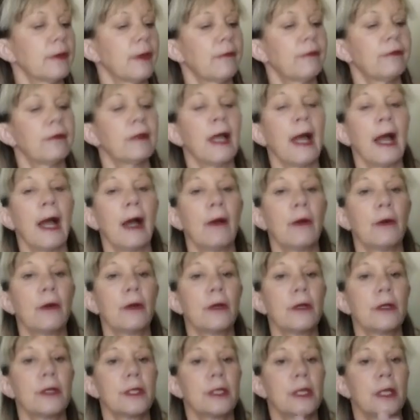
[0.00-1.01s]
The
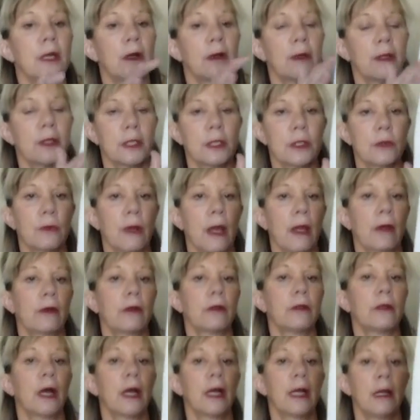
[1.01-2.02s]
flowers and all this around are
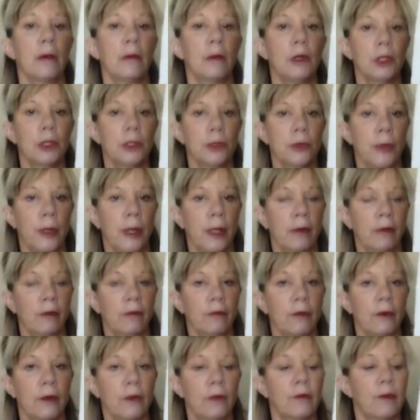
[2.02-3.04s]
not image
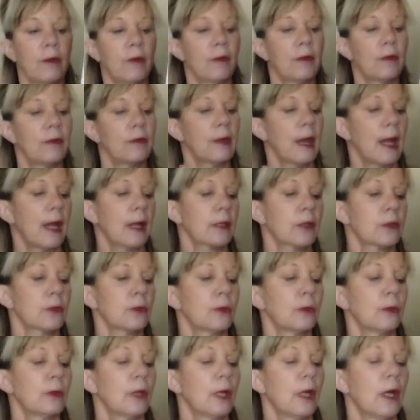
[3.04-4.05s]
transfers. This is
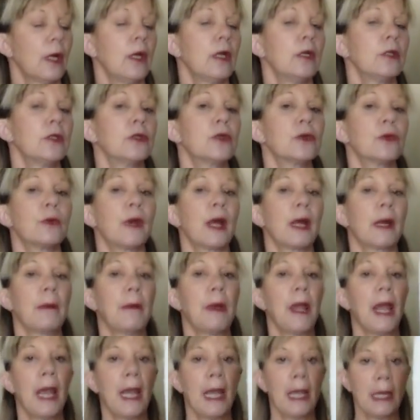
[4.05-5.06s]
actual direct
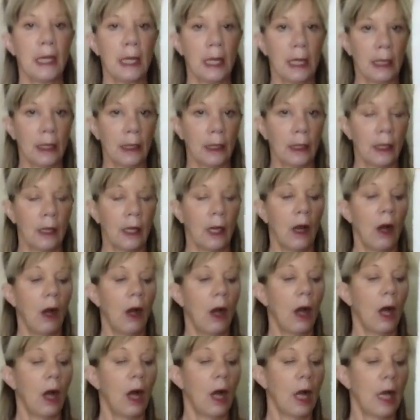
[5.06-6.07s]
painting
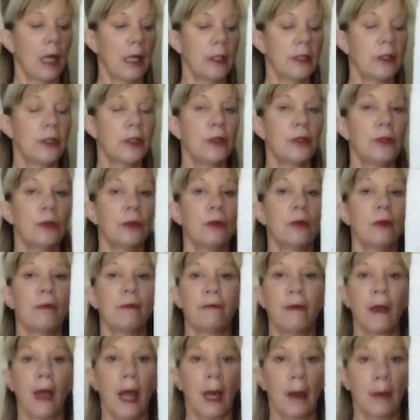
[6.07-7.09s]
onto the
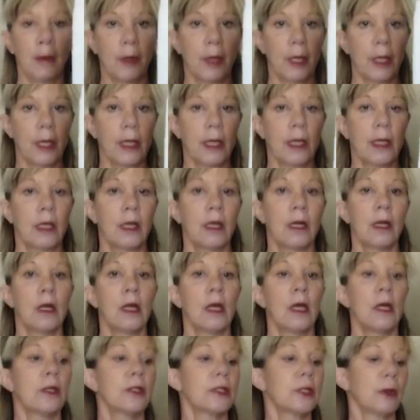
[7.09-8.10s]
fabric.
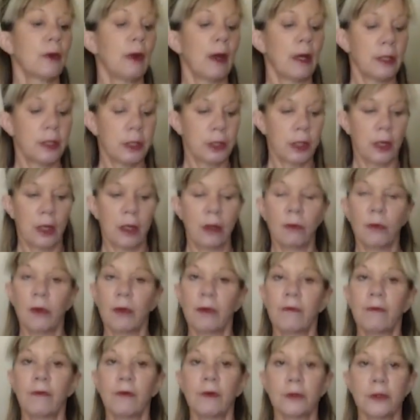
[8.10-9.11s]
So I started with
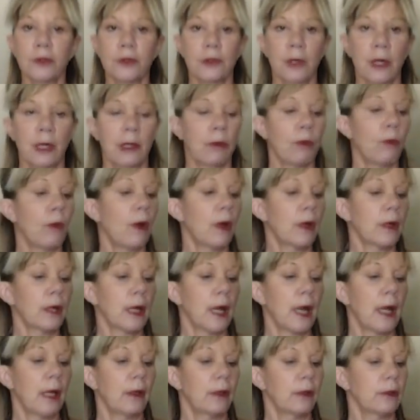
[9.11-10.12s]
full strength
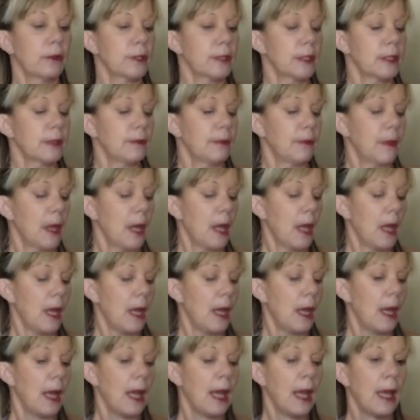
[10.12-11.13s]
watercolors,
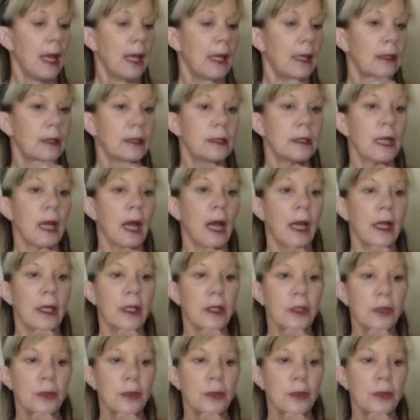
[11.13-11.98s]
and I